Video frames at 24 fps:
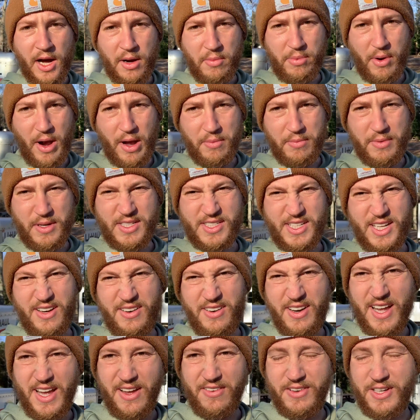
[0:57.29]
Problem is, they don't
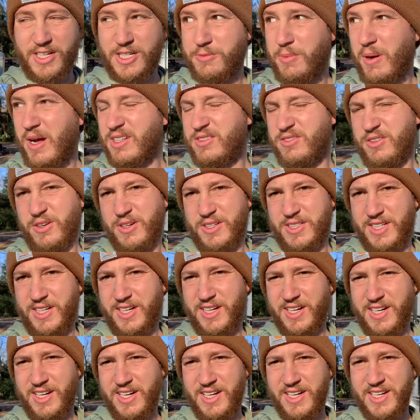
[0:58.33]
have any spots for us
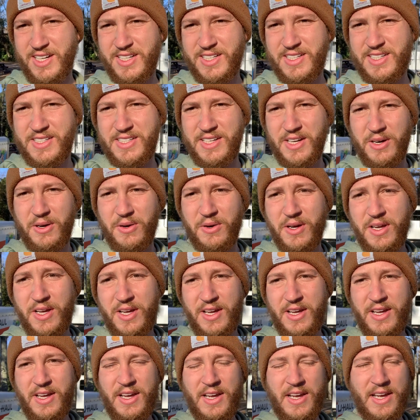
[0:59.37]
here. So,
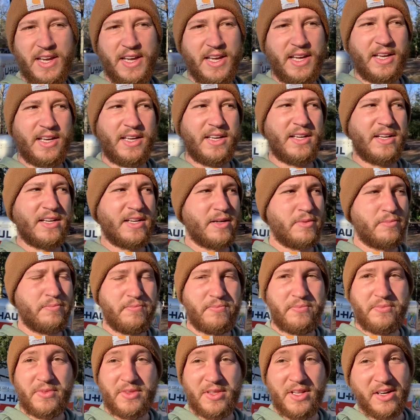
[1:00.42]
and
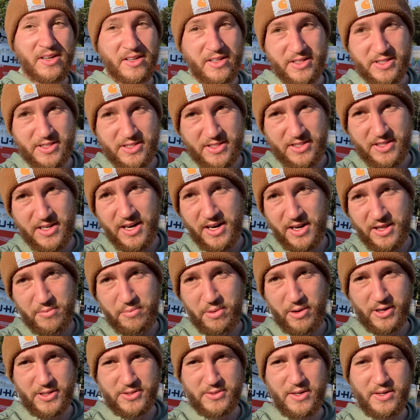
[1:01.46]
none of the
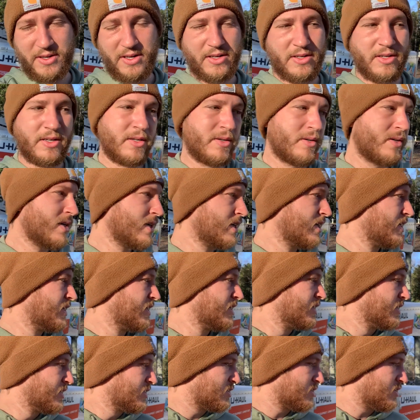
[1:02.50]
parks around here do.
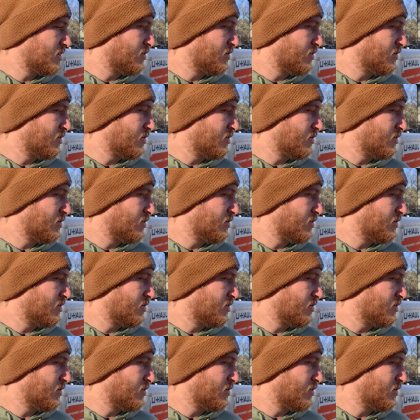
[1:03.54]
So